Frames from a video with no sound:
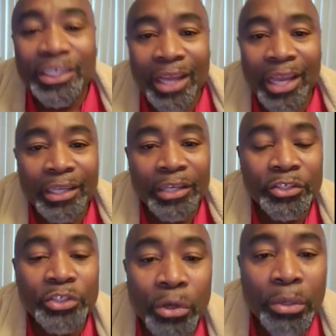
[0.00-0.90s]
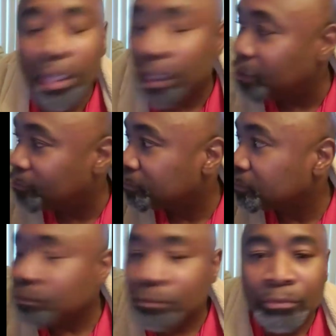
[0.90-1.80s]
the old prophet and the young prophet that was
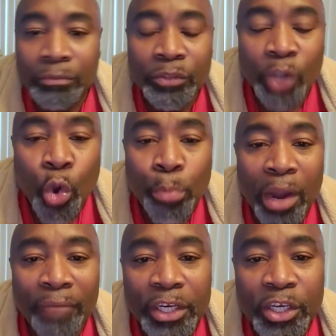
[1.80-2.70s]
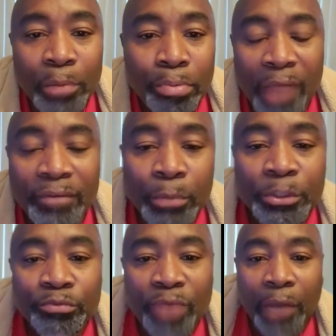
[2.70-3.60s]
surrounded by the enemy on this
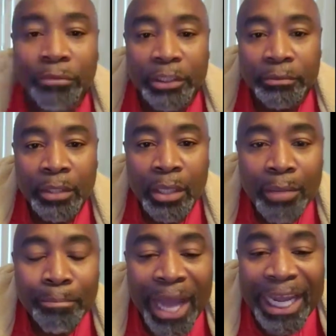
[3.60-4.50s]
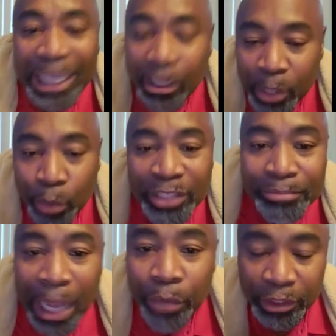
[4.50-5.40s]
mountain.
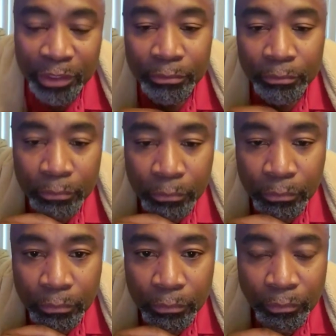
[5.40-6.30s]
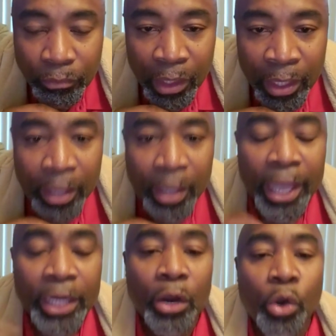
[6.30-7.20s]
And the old prophet was okay, but the younger
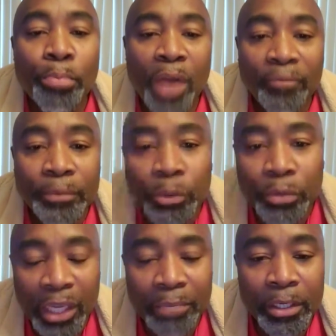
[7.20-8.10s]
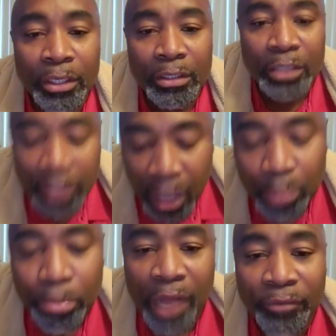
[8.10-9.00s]
prophet was worried and
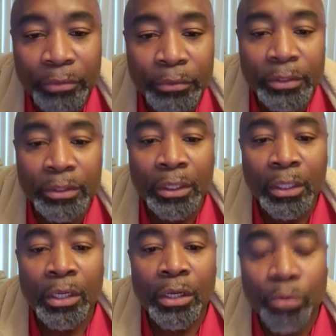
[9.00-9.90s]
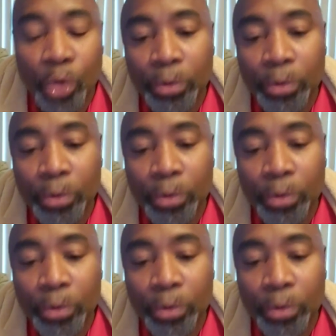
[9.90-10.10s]
concerned because the younger prophet